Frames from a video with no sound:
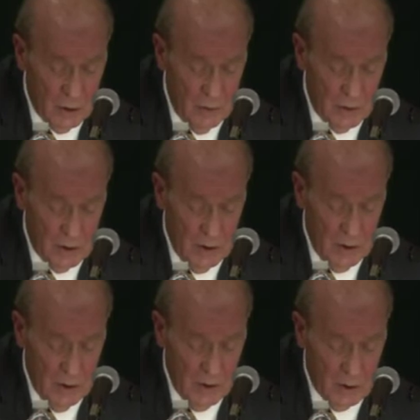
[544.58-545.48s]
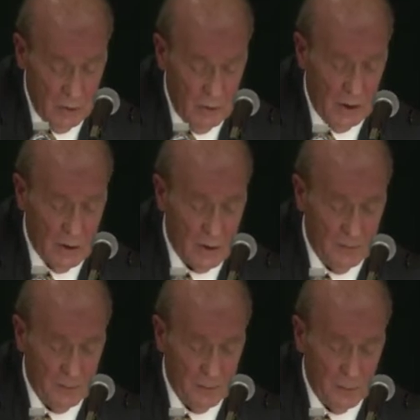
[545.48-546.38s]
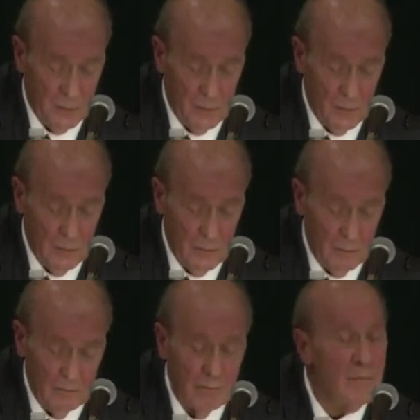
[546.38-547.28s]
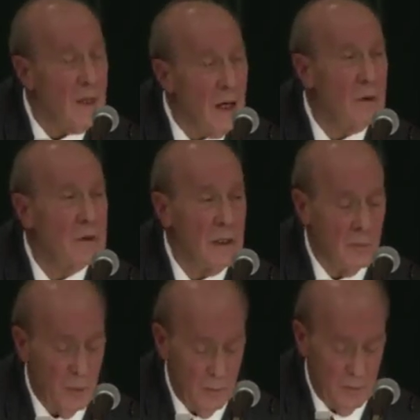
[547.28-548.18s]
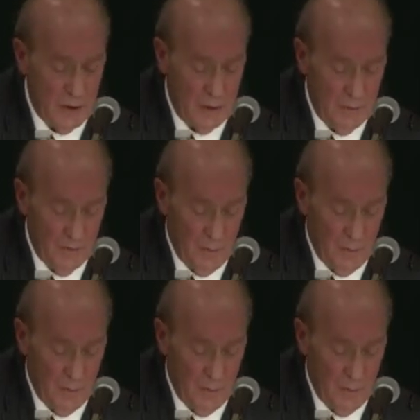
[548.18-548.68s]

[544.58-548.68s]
Jews and Judaism. That was their purpose.